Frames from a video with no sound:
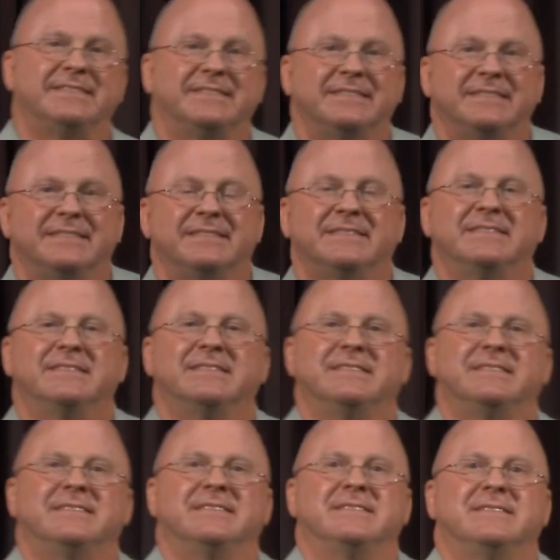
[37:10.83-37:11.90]

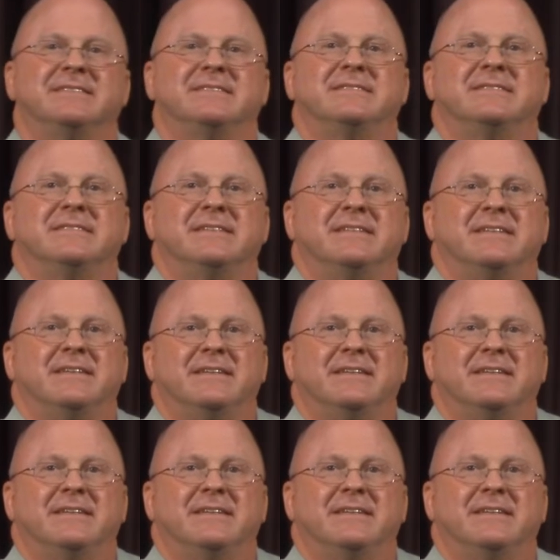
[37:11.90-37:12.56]
No one is speaking in this clip.